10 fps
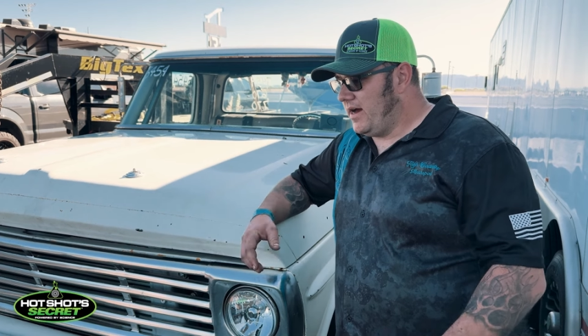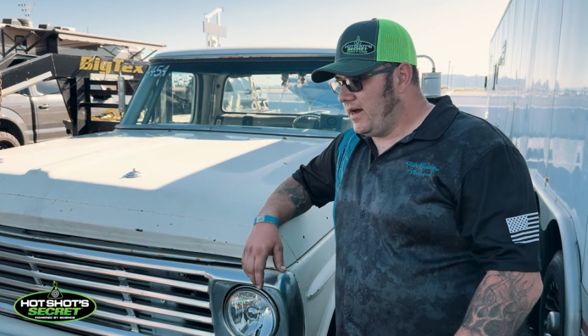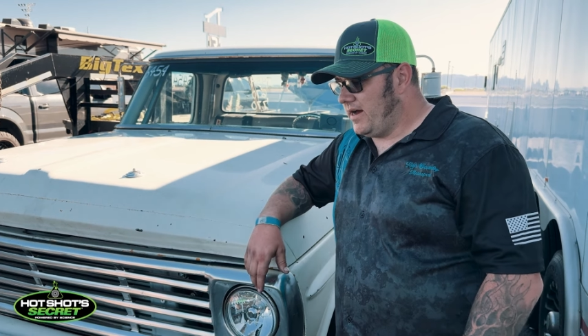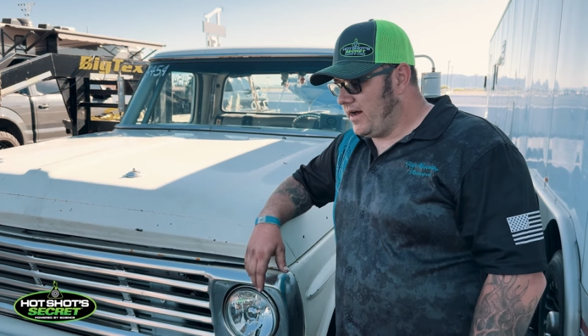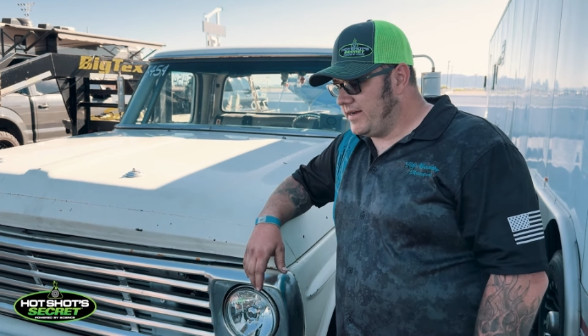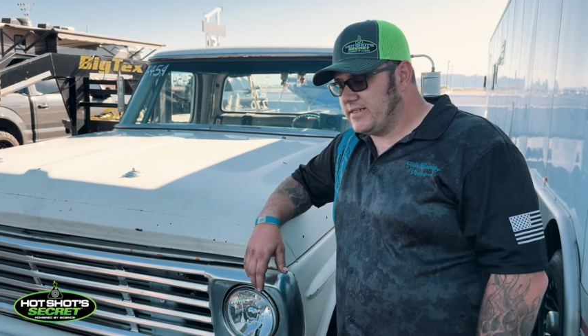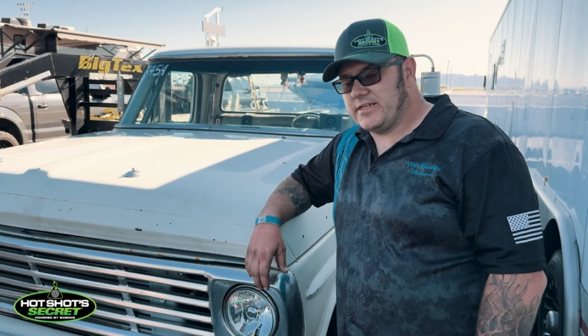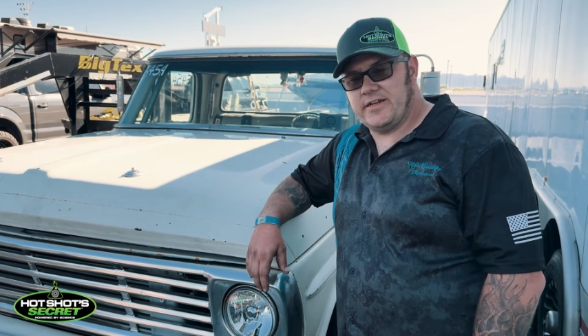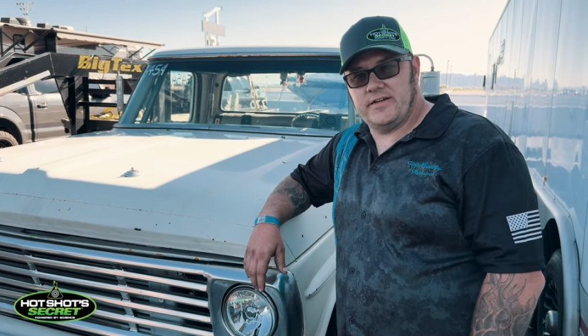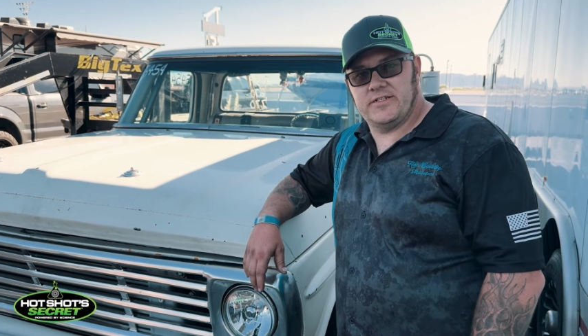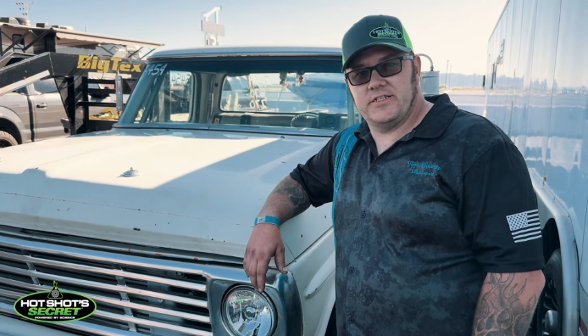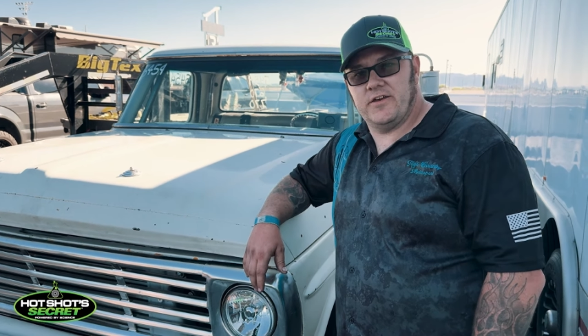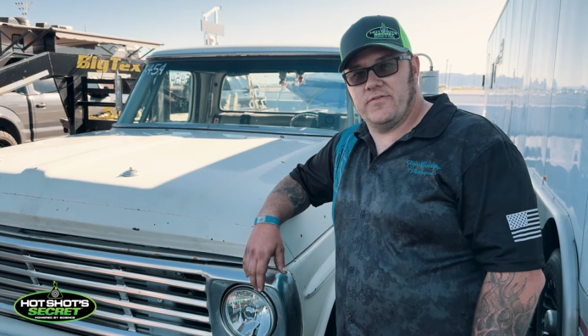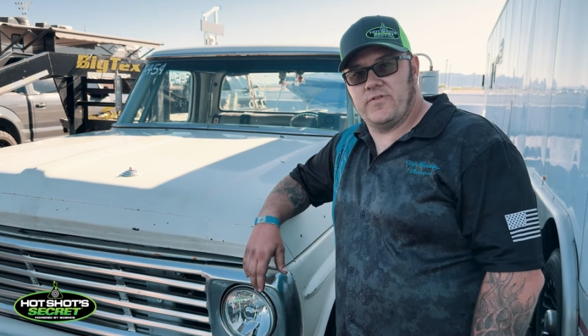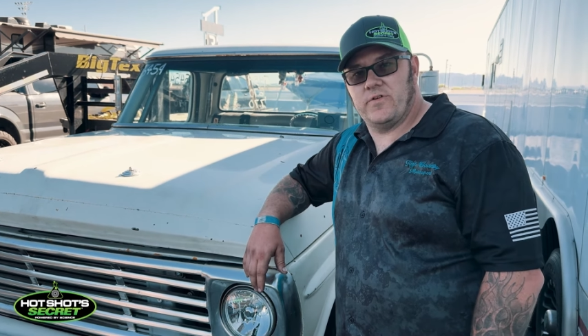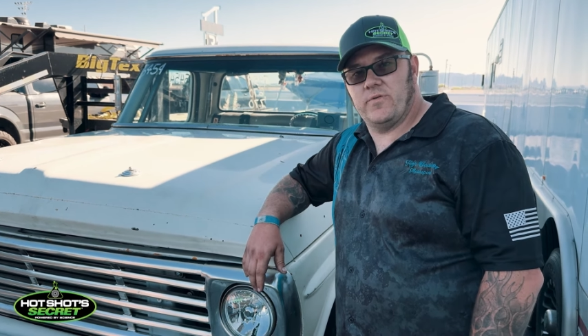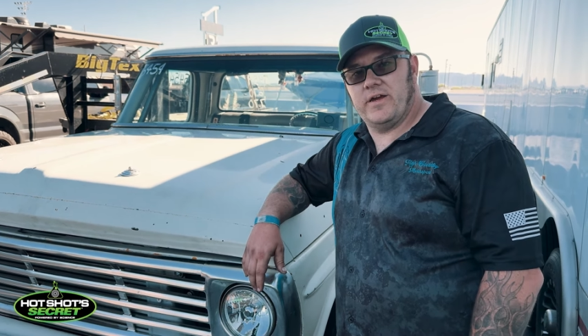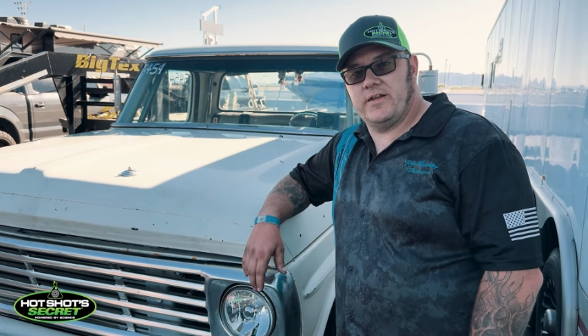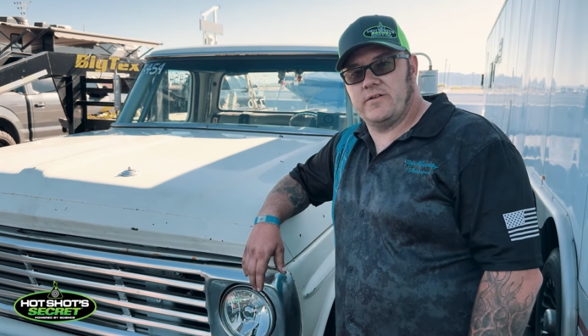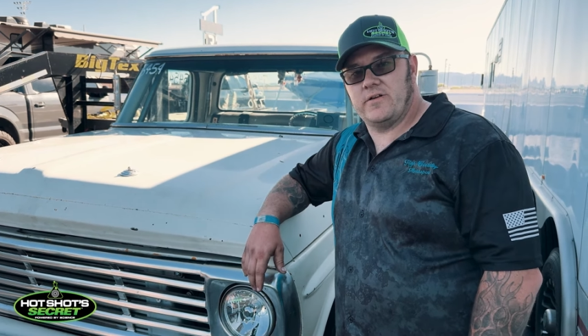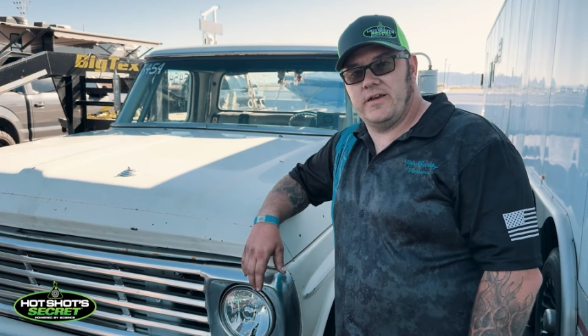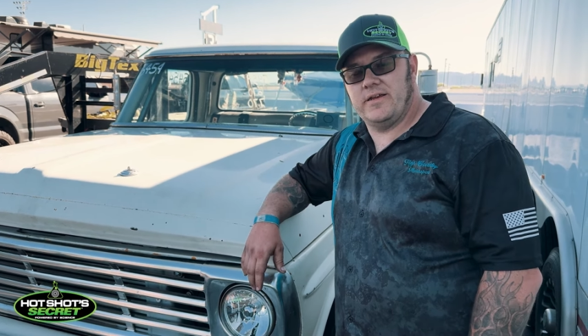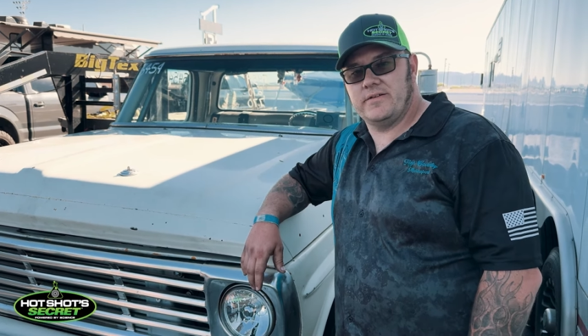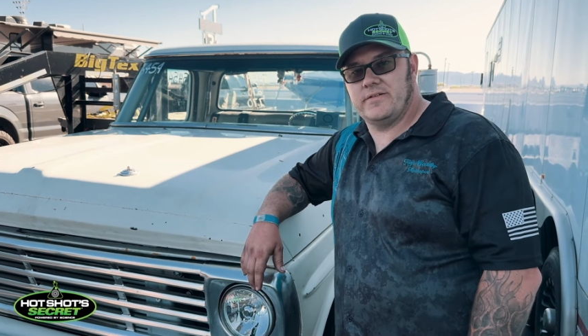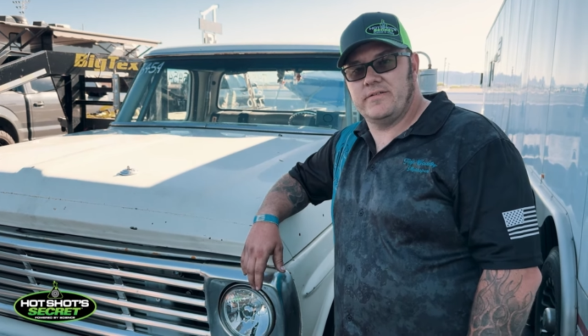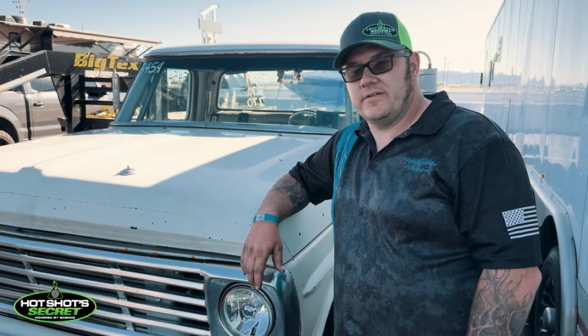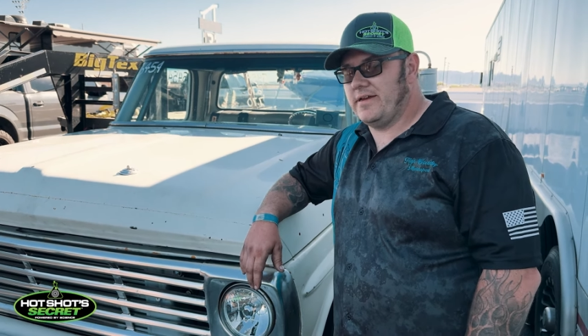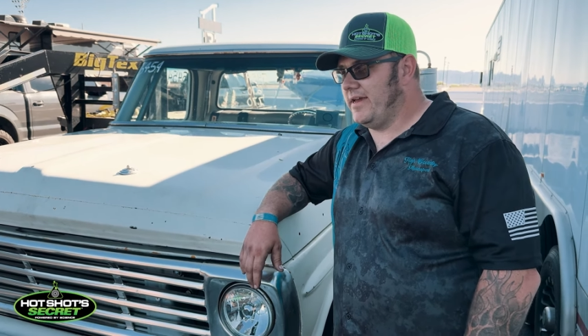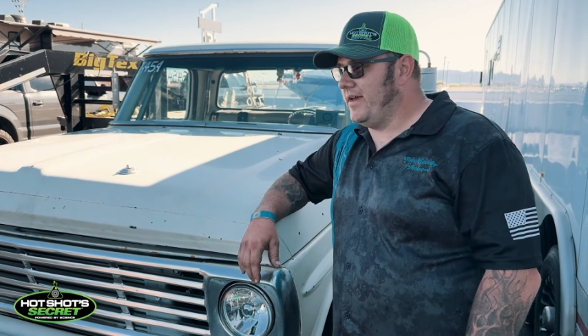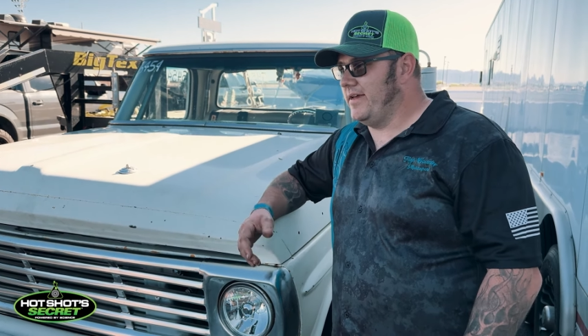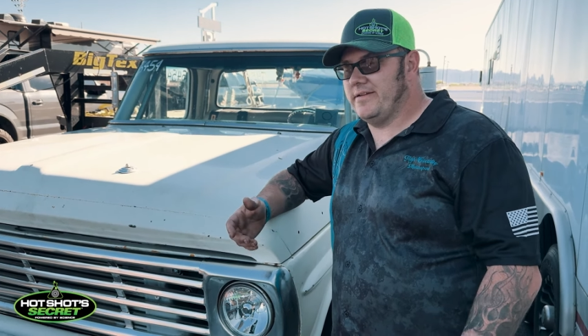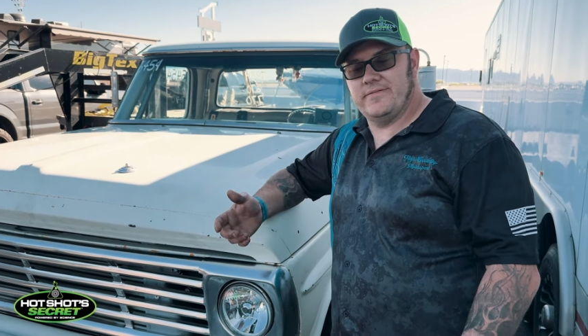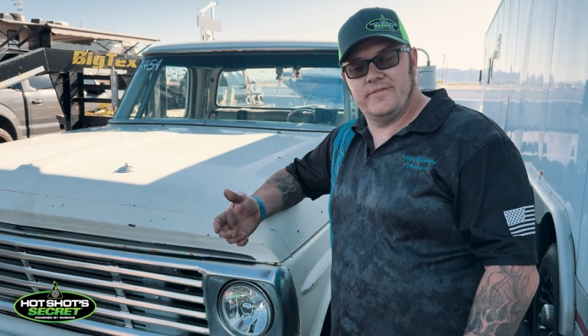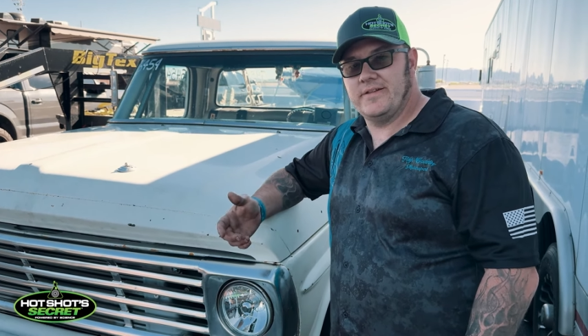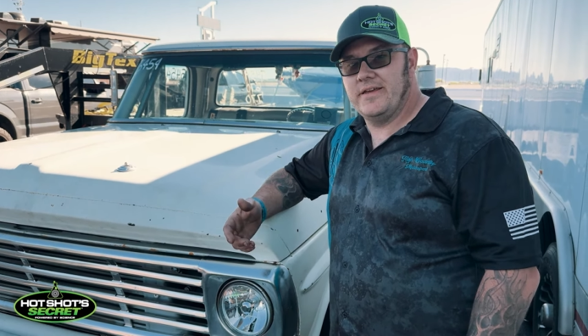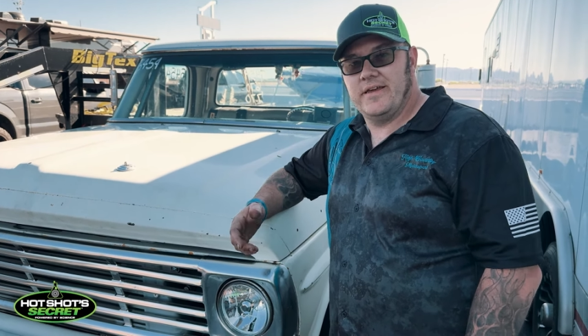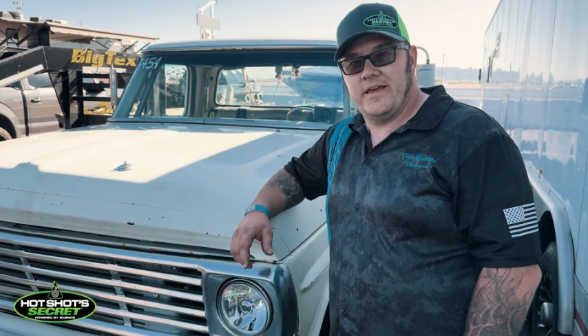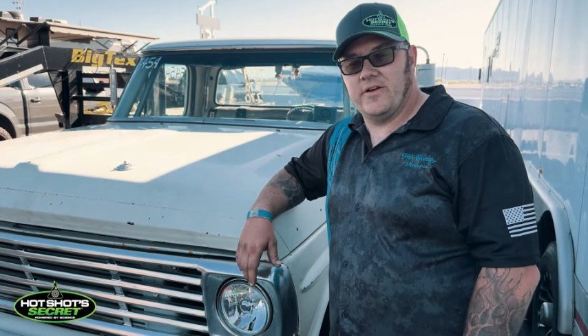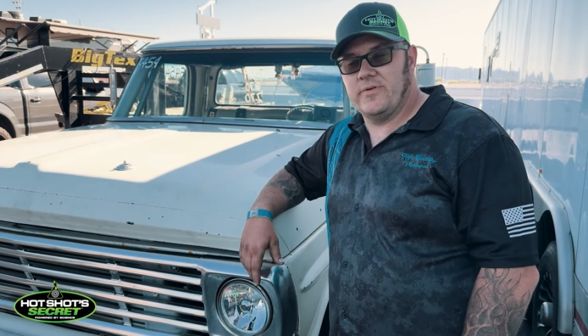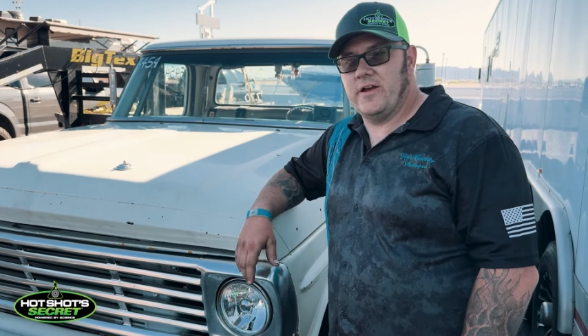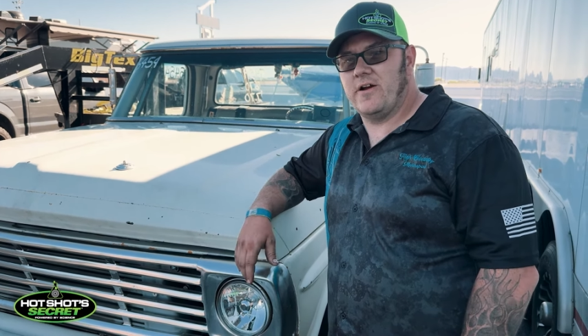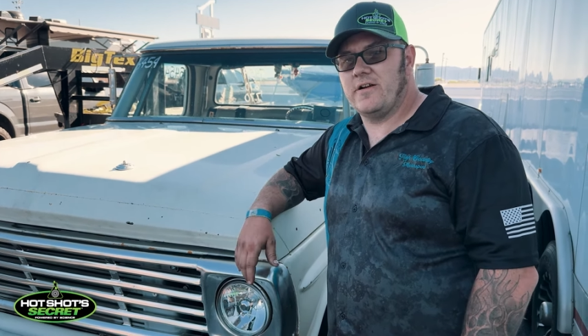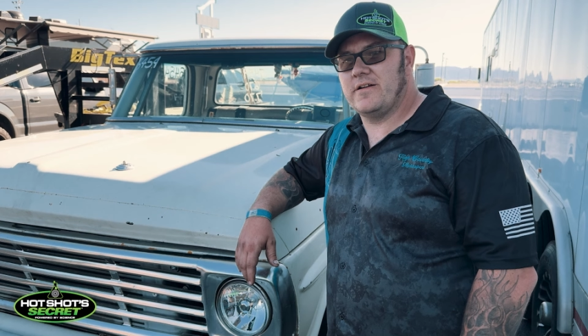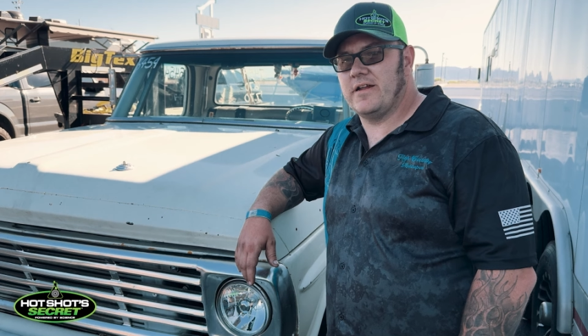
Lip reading: I decided to sell it for a wedding ring, and here we are.